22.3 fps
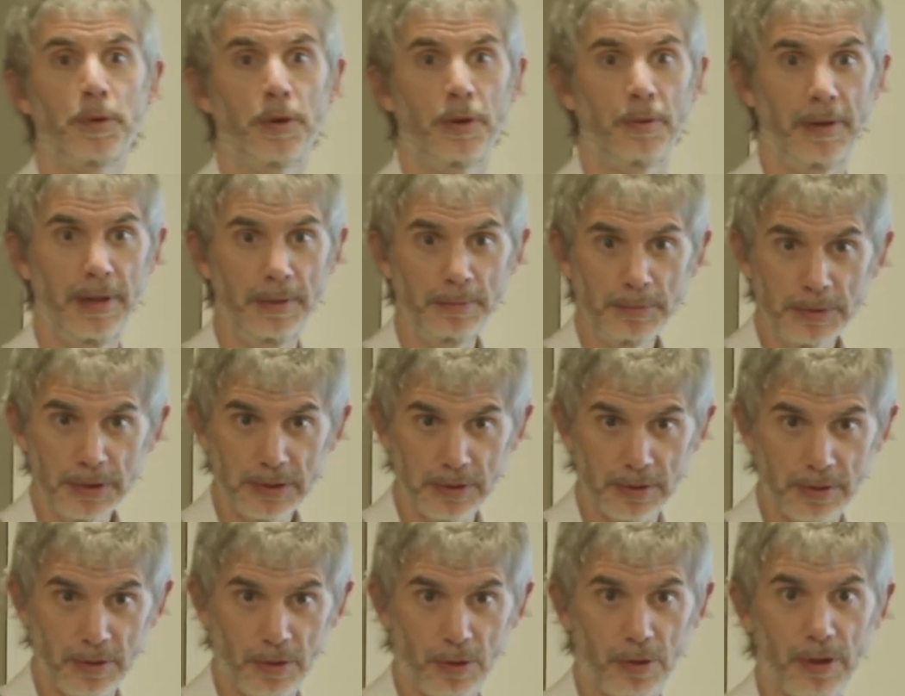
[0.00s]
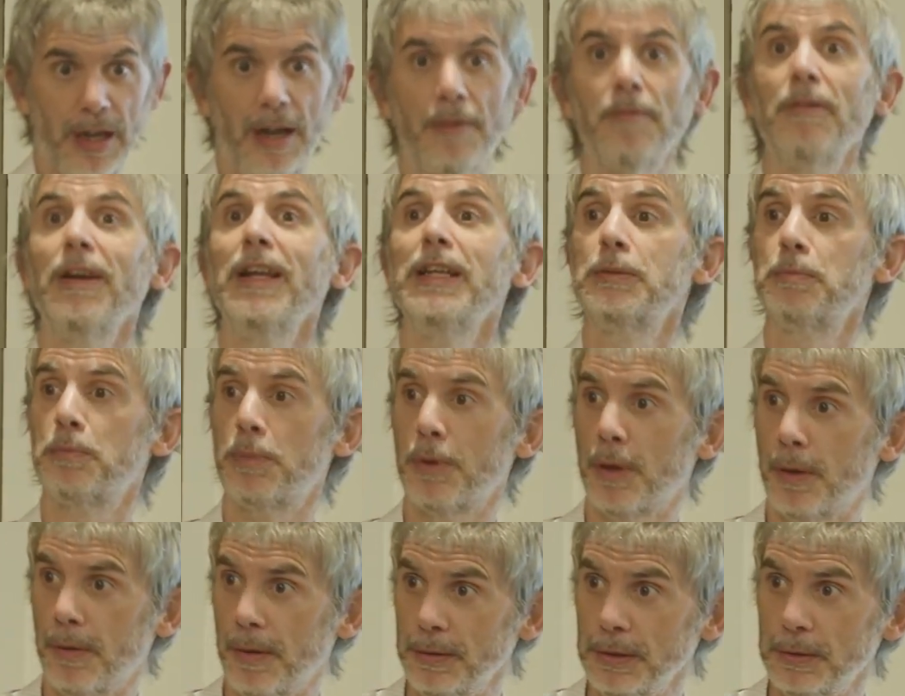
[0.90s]
problems or have less
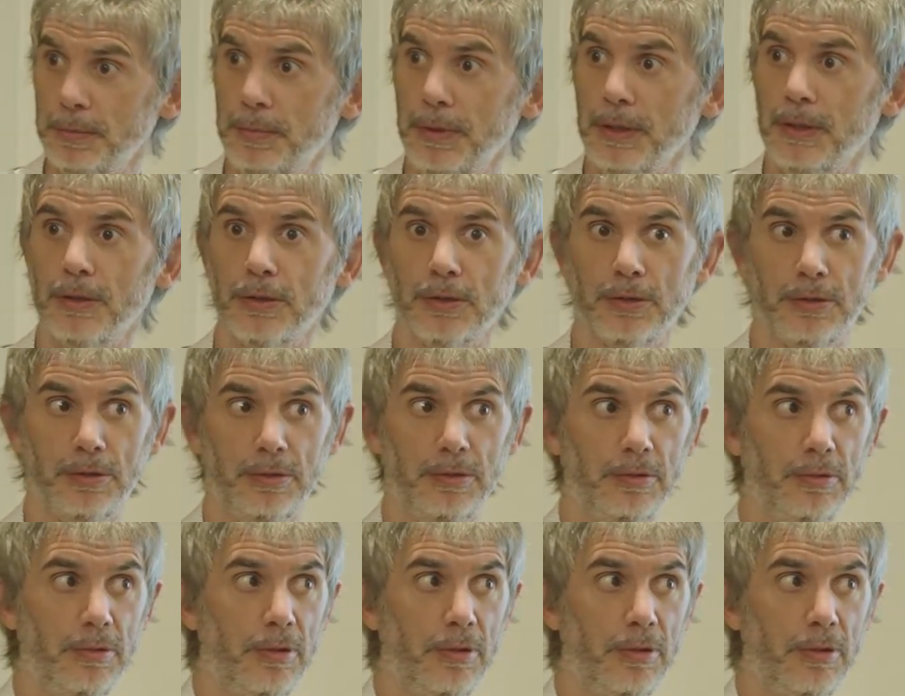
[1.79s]
problems because